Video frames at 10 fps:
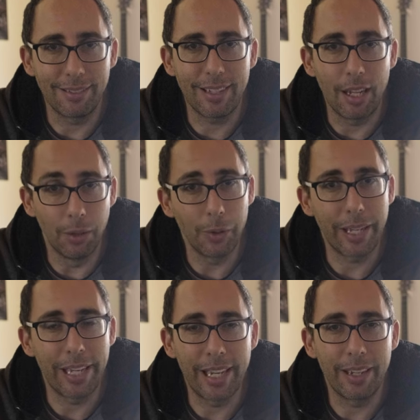start
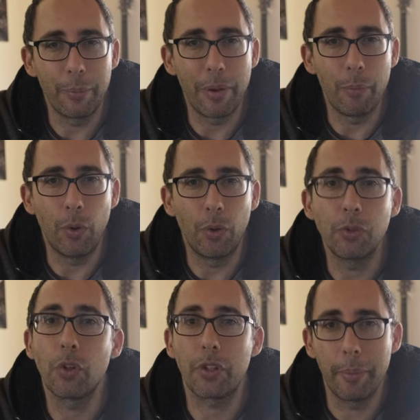looking at a bit more
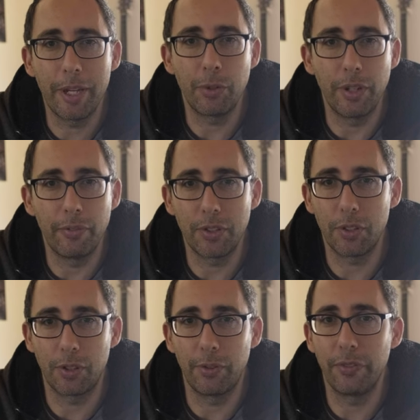documentary
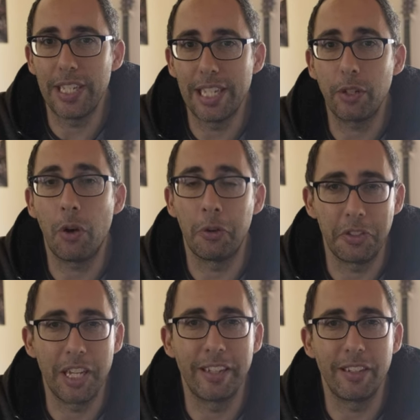photography
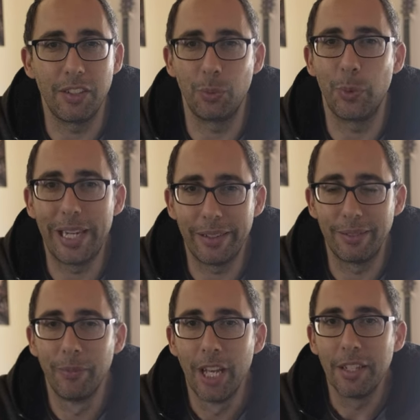content as
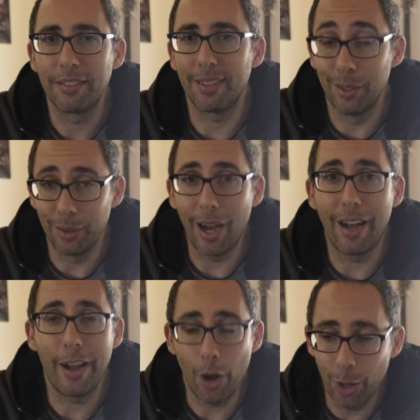well. So
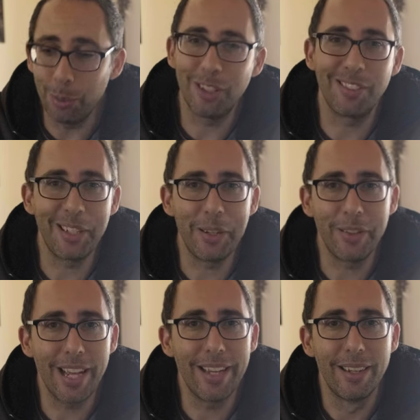I hope to see you
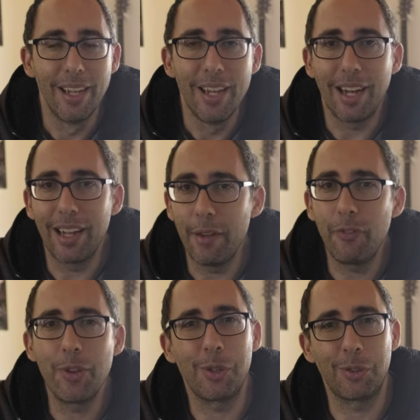there.
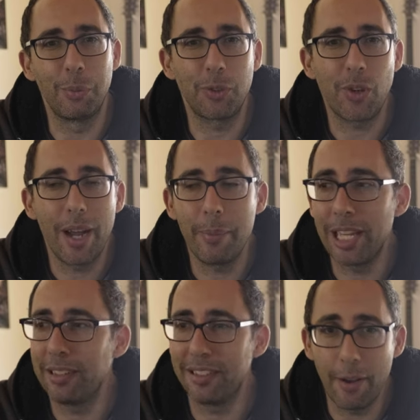If you're not subscribing,
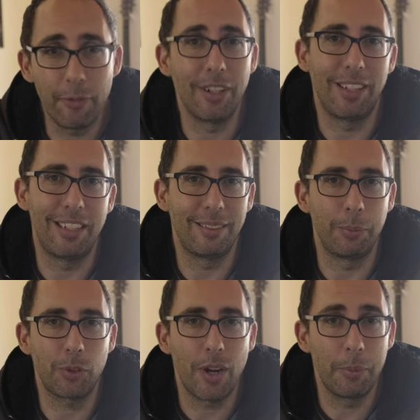definitely
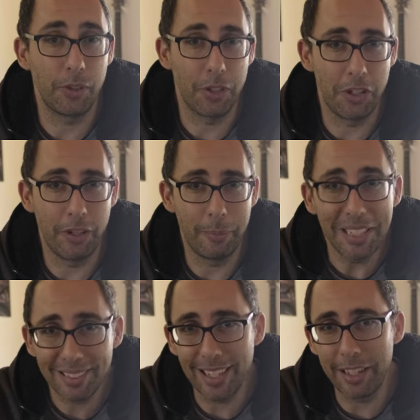subscribe so you don't
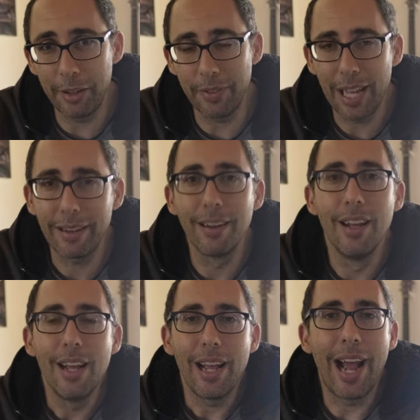miss any of that.
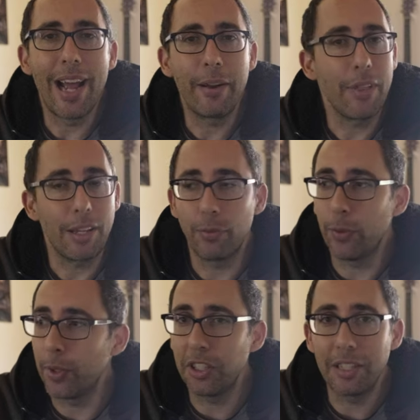And thanks
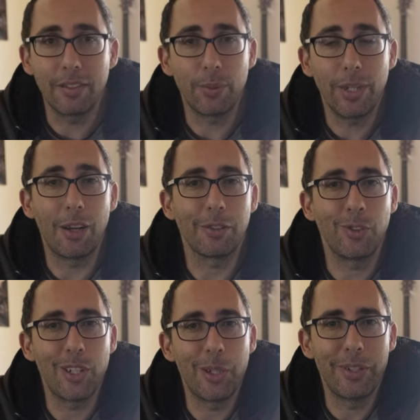for watching this one. I'll
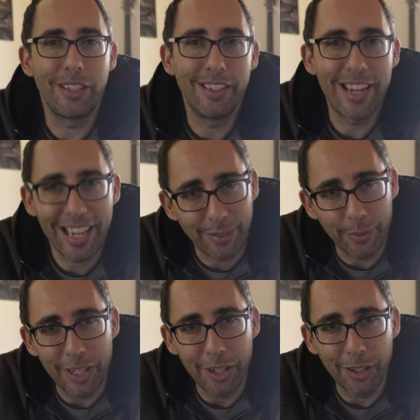see you in the next
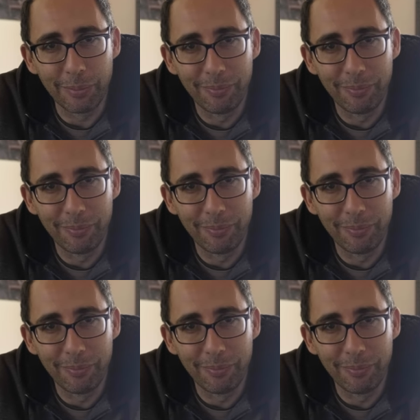video.